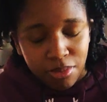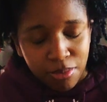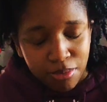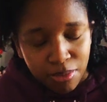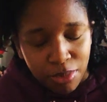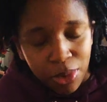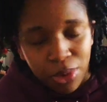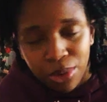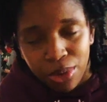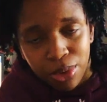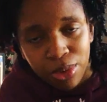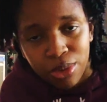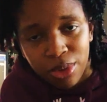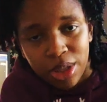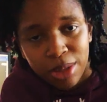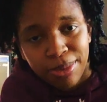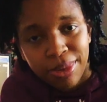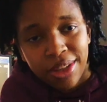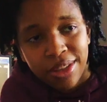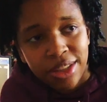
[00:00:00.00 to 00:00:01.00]
buku
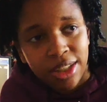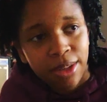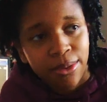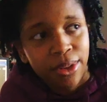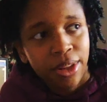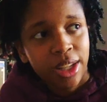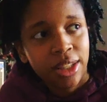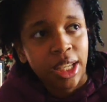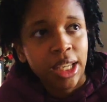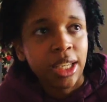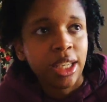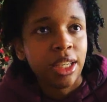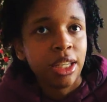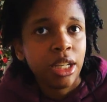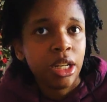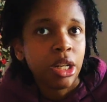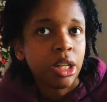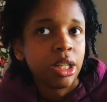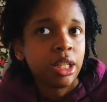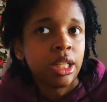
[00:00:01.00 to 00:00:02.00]
expensive unless I get
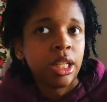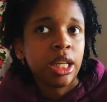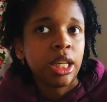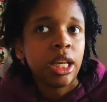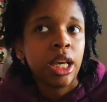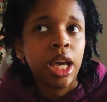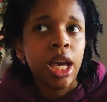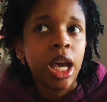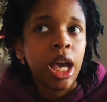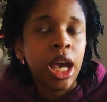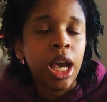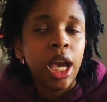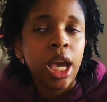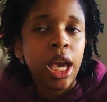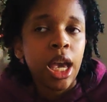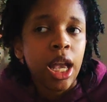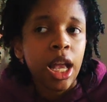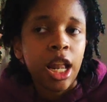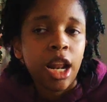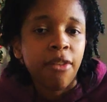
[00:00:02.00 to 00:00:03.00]
yearly.
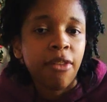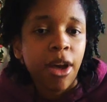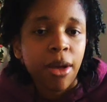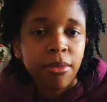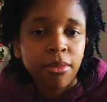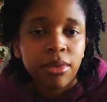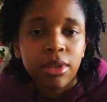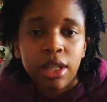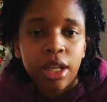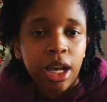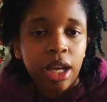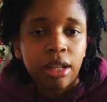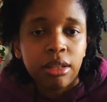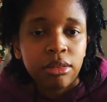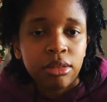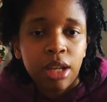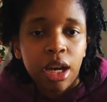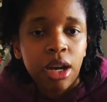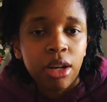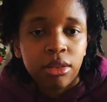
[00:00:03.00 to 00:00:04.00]
And if I'm,
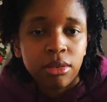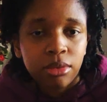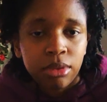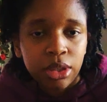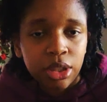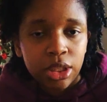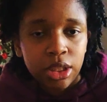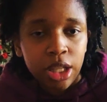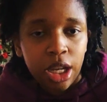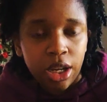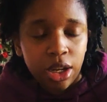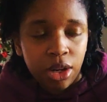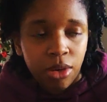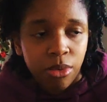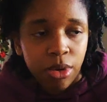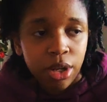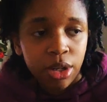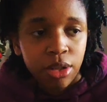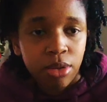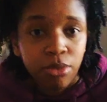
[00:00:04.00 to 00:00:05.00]
no, it's just not gonna
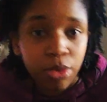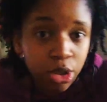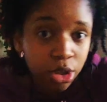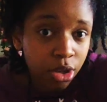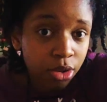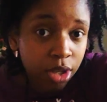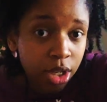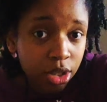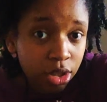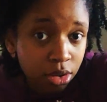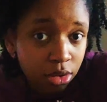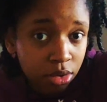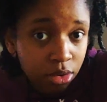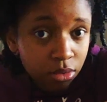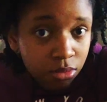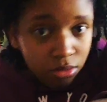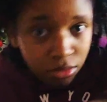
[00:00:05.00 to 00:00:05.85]
work. Which donations?